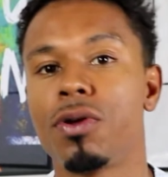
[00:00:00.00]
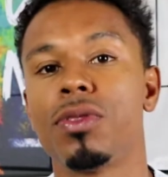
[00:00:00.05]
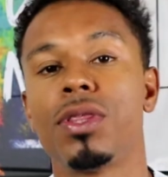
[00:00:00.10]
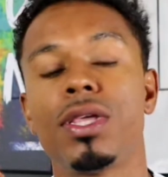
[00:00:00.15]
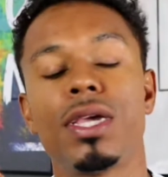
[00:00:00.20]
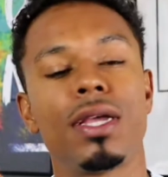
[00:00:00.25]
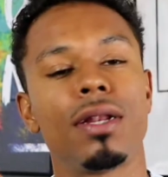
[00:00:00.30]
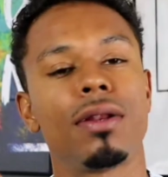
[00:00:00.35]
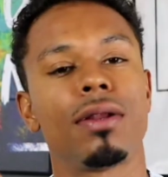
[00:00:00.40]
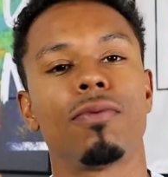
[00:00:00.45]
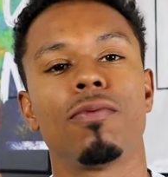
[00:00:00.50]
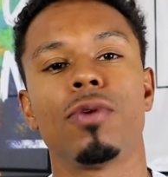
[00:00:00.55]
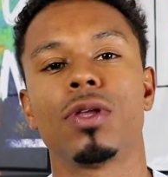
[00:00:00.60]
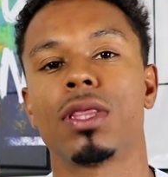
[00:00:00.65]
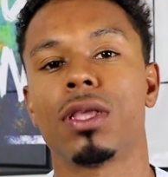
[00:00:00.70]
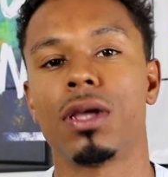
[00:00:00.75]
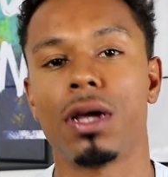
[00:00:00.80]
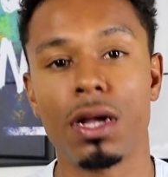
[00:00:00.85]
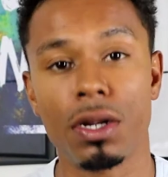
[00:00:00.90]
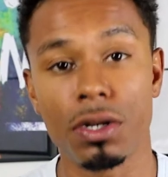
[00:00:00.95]
then with
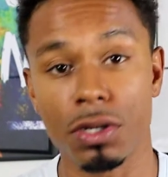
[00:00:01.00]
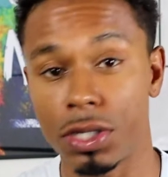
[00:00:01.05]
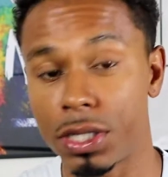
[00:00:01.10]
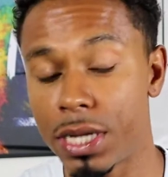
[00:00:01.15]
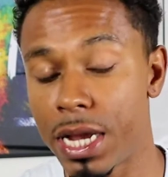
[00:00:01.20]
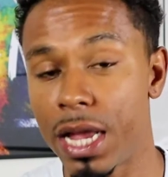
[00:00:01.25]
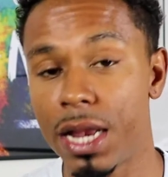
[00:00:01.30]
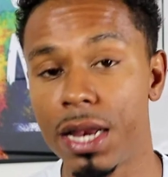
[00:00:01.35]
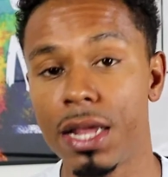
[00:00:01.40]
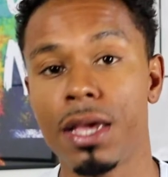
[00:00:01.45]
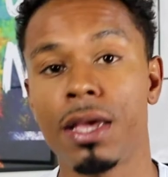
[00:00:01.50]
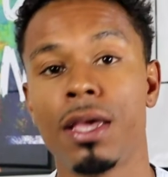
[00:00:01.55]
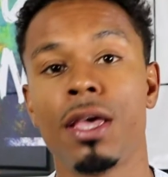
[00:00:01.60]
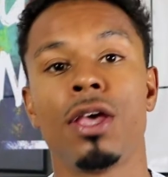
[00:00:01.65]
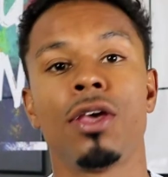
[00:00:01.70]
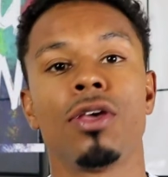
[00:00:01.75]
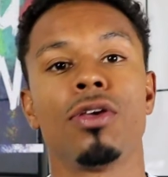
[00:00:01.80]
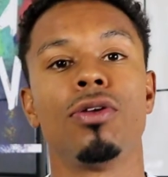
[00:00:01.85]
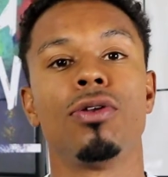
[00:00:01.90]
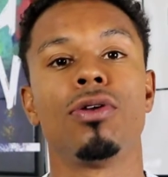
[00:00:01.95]
the understanding,
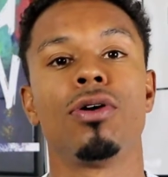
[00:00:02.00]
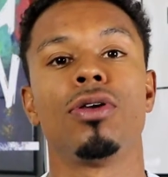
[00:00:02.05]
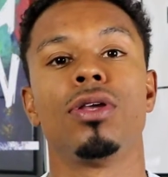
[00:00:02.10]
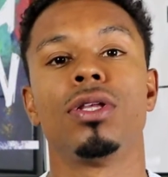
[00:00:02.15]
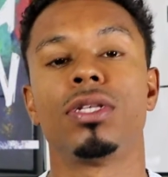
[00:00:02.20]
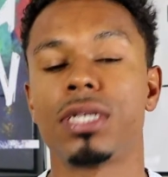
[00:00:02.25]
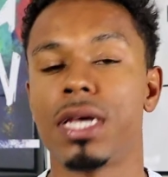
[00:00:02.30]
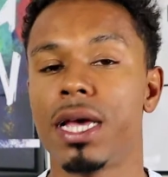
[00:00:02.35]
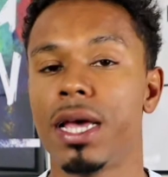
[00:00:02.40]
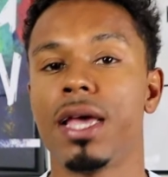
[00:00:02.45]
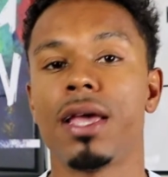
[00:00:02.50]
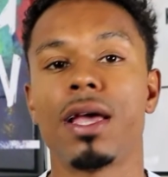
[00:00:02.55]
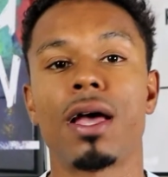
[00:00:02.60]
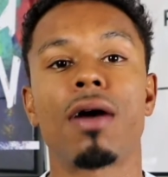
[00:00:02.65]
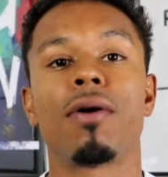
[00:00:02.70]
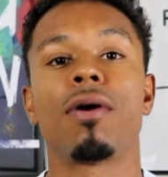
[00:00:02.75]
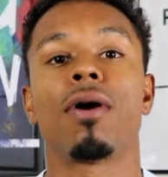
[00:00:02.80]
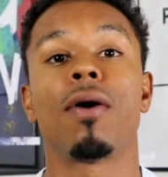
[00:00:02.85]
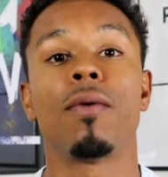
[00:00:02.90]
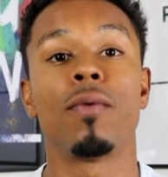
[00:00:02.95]
you say, hey,
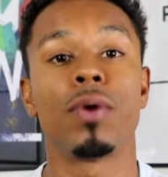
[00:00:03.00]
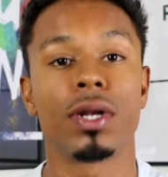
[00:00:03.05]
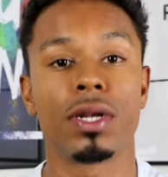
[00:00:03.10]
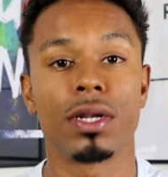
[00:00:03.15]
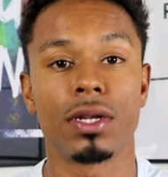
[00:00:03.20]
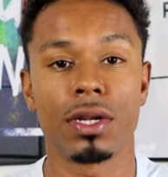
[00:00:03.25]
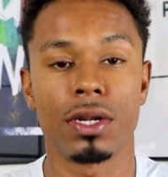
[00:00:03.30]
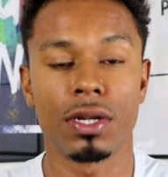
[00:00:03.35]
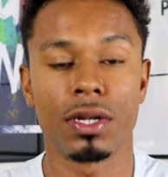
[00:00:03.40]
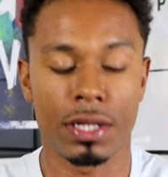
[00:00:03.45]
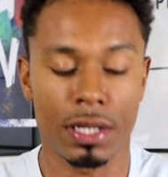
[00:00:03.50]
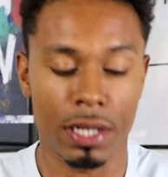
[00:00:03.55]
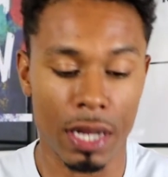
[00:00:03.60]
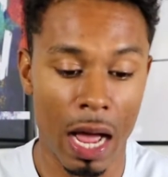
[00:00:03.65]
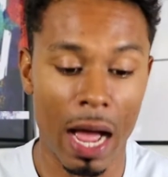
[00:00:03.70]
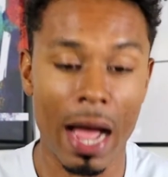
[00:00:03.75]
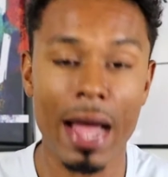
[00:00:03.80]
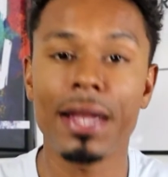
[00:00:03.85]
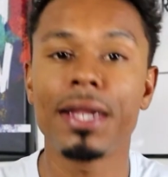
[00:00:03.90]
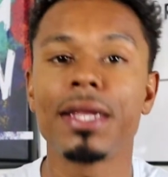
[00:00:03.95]
I would
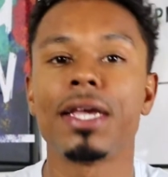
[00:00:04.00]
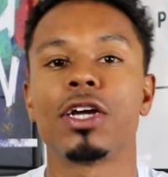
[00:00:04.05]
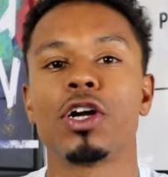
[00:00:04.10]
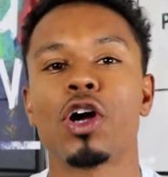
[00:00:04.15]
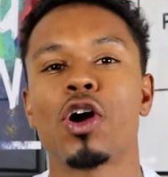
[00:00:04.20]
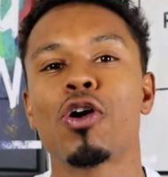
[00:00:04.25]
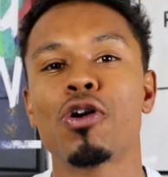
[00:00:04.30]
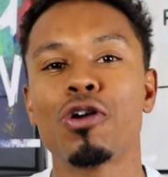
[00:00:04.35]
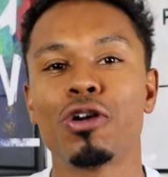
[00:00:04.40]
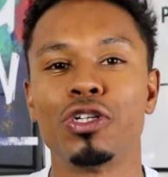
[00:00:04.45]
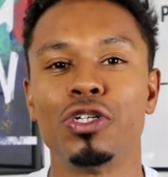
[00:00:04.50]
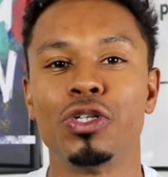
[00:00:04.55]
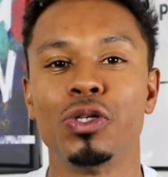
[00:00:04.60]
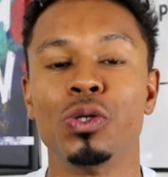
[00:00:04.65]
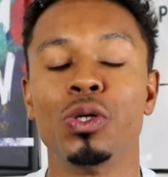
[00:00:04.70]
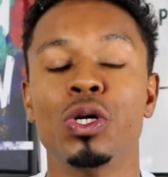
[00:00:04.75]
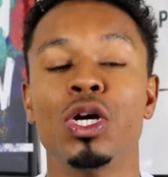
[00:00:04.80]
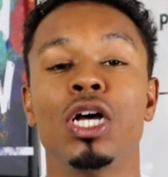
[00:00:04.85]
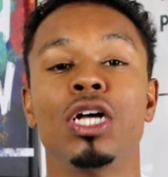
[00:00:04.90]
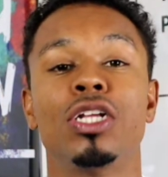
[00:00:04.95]
highly encourage
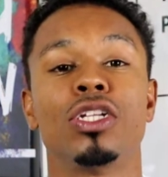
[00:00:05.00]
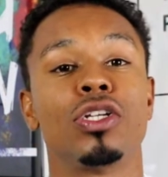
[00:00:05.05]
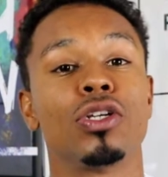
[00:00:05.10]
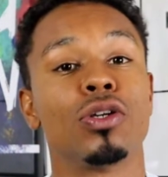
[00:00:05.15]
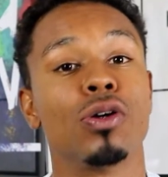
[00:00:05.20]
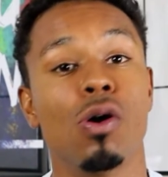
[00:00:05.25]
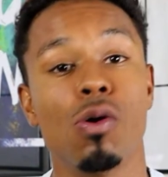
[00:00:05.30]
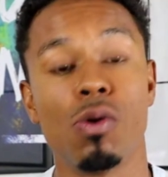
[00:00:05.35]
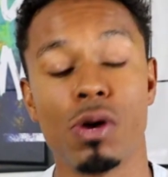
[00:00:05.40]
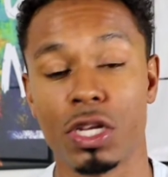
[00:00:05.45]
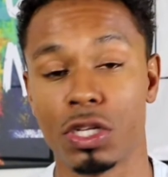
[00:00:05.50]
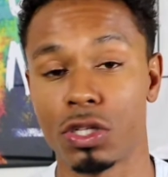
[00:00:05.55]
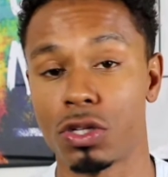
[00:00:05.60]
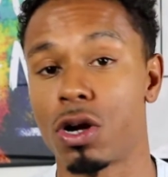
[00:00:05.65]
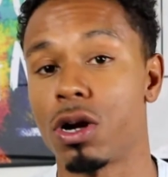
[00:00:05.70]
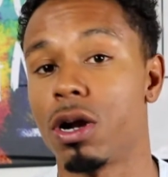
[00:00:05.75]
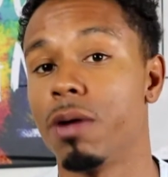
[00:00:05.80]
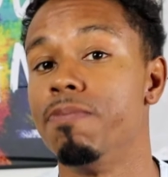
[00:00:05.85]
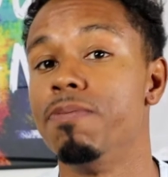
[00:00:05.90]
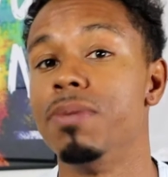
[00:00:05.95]
you to go and
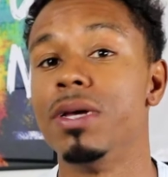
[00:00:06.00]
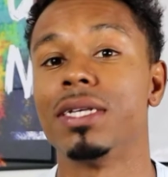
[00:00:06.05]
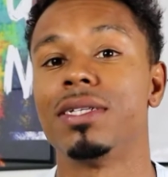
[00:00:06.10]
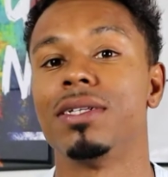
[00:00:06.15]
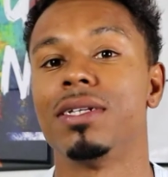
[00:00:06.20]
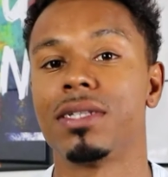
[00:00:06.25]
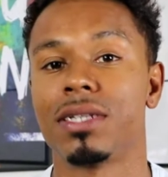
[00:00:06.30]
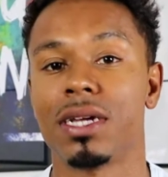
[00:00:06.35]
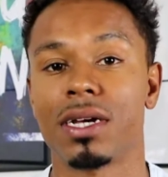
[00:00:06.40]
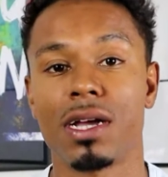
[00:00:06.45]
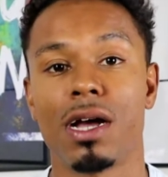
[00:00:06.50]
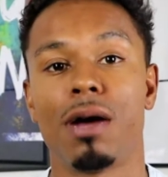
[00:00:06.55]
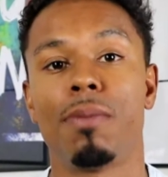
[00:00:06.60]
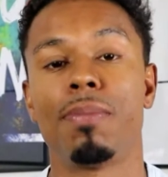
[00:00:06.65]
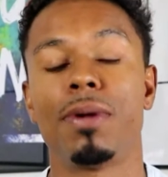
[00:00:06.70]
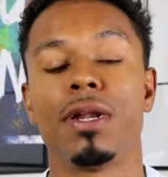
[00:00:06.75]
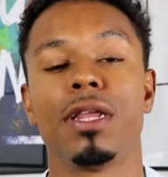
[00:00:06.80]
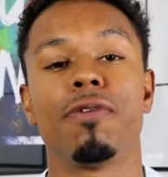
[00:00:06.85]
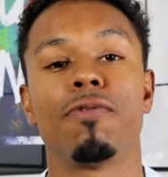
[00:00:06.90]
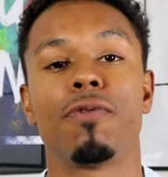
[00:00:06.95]
start a business, a
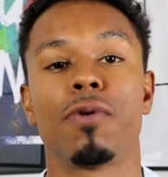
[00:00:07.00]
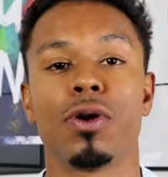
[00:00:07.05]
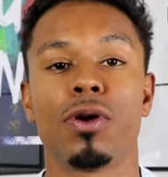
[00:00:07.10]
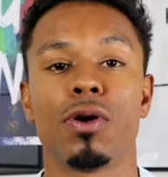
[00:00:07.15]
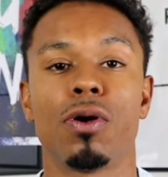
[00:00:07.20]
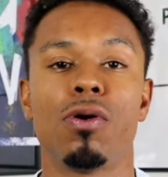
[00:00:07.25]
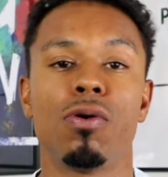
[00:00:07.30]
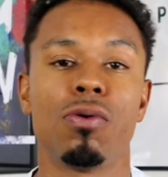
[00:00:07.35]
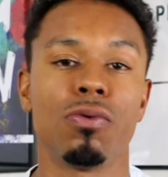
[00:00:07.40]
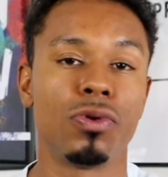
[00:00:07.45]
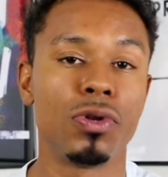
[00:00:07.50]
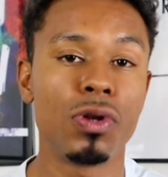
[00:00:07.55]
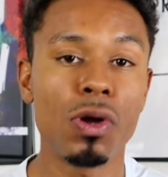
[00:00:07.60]
company for your own.